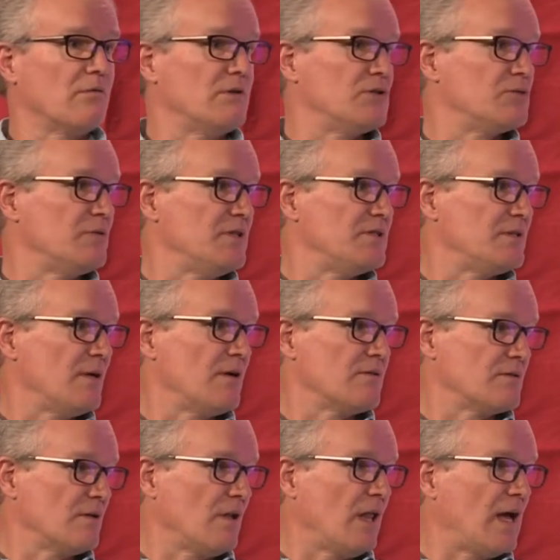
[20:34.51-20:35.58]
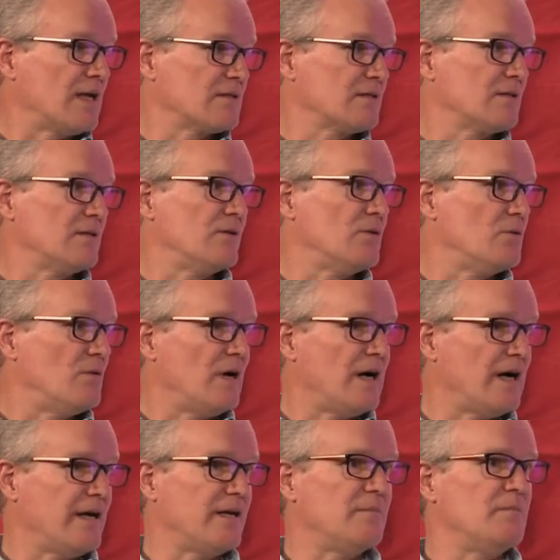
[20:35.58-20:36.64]
retreat centers in Alaska and
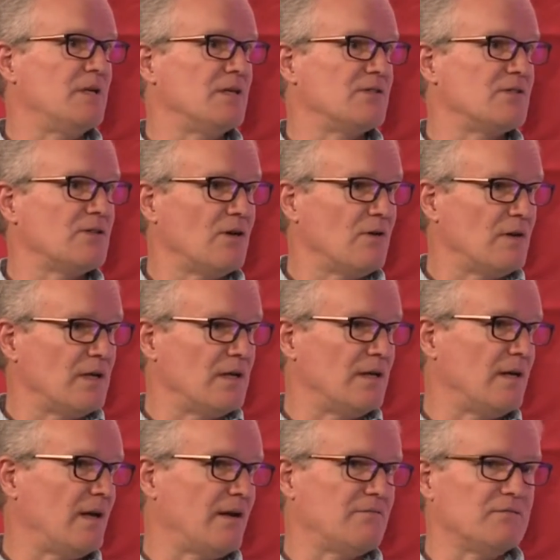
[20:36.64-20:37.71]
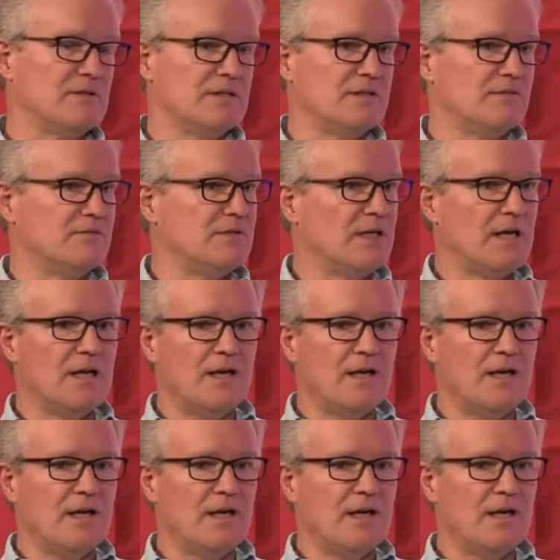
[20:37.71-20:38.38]
Hawaii and Minnesota, and I've lived